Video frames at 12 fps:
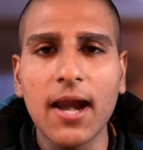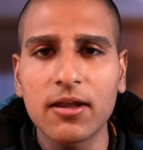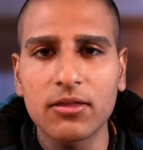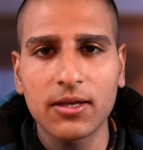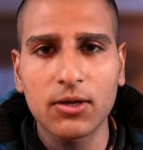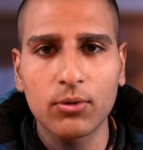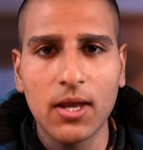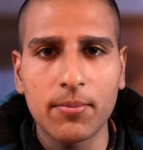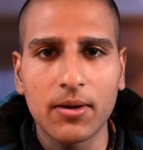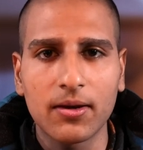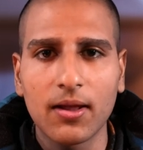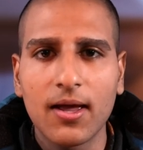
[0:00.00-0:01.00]
anything you name
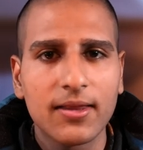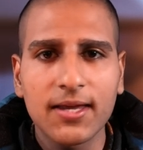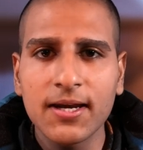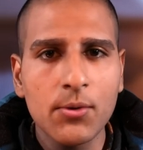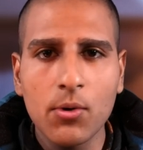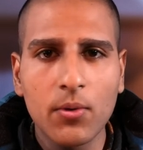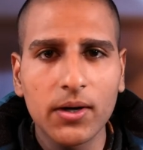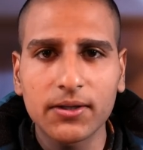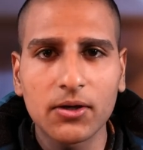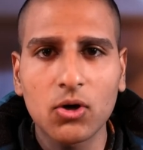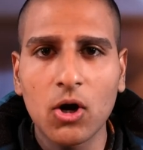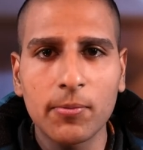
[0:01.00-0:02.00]
it. They'd never worked
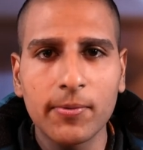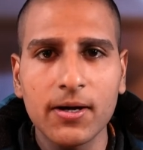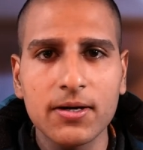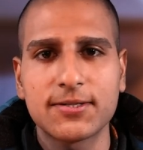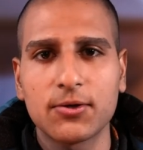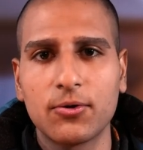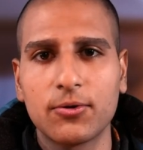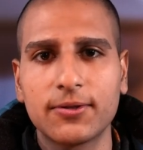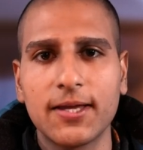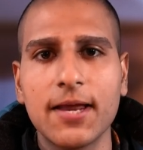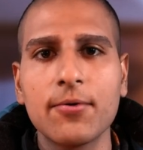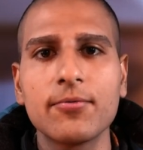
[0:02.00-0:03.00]
in corporate, so
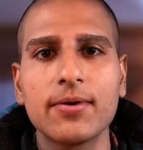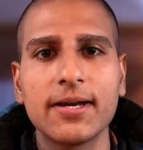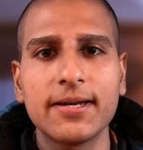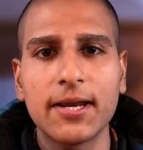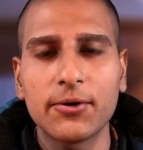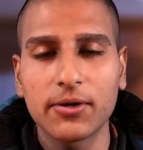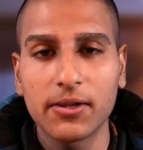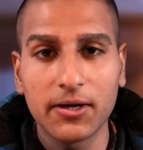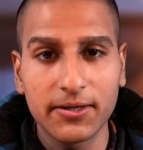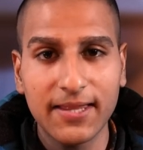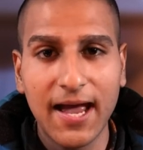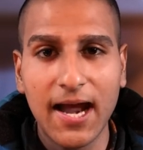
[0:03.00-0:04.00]
they never really needed to
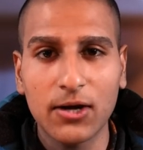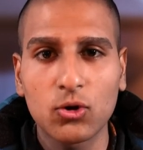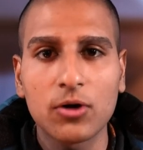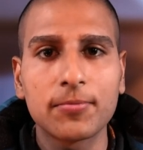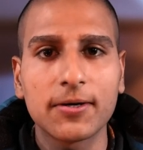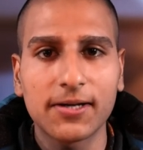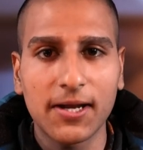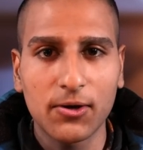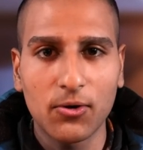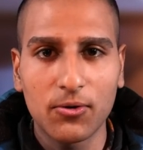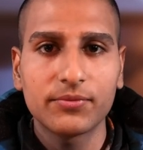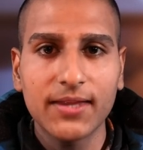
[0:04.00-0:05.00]
learn that corporate
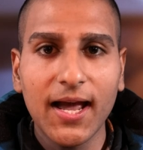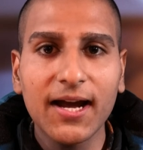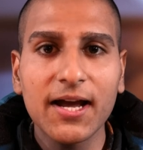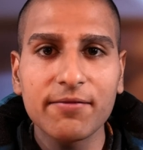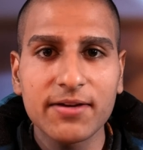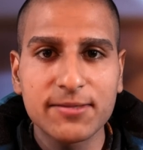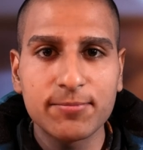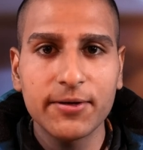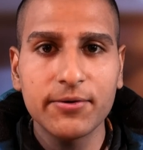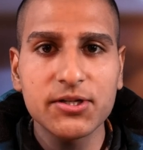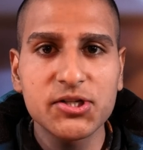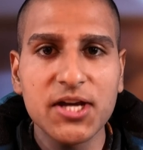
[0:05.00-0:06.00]
lingo. That kind of
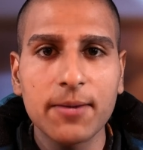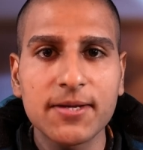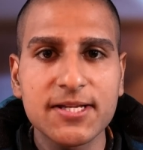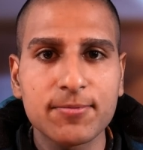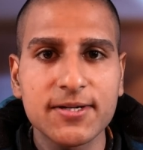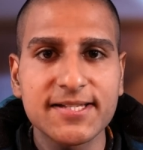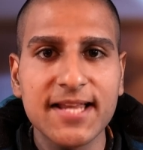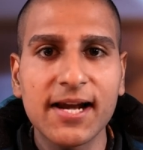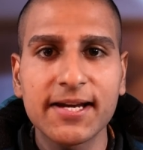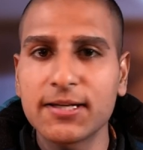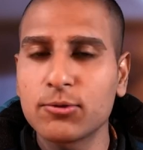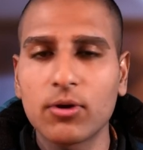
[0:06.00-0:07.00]
experience shaped his
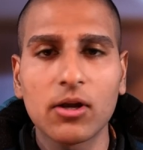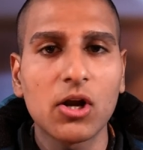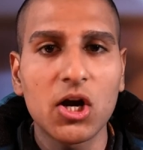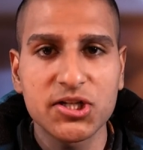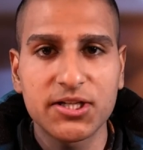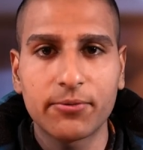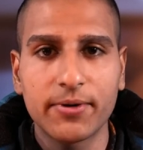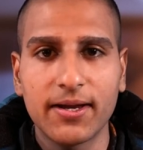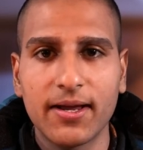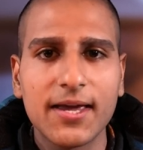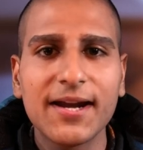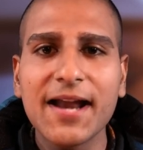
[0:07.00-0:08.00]
personality to a large degree.
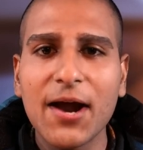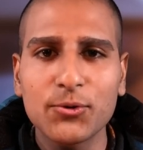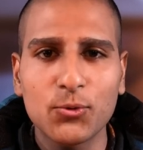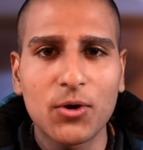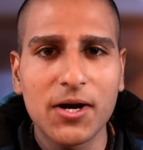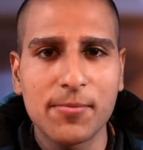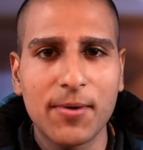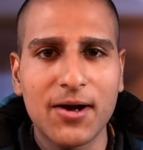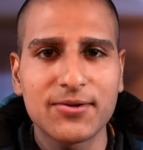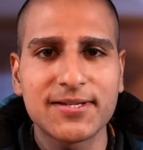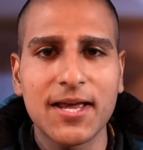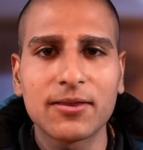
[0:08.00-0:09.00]
He didn't have to worry
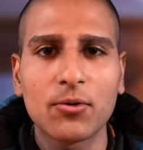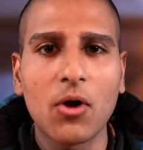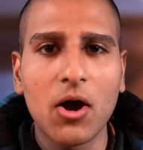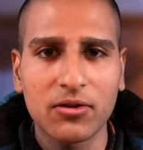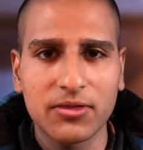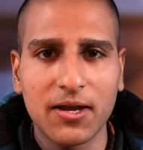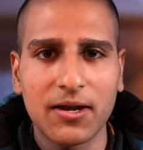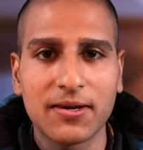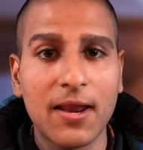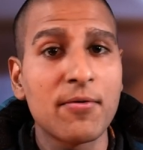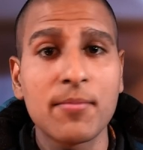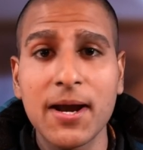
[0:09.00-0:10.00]
about saying the wrong thing,
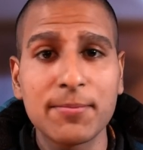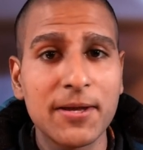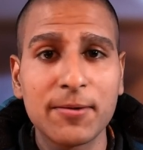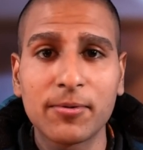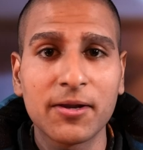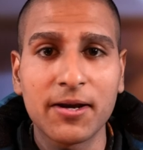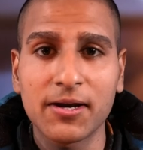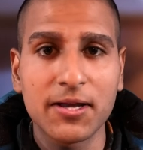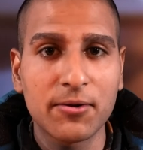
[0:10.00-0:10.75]
never mind being politically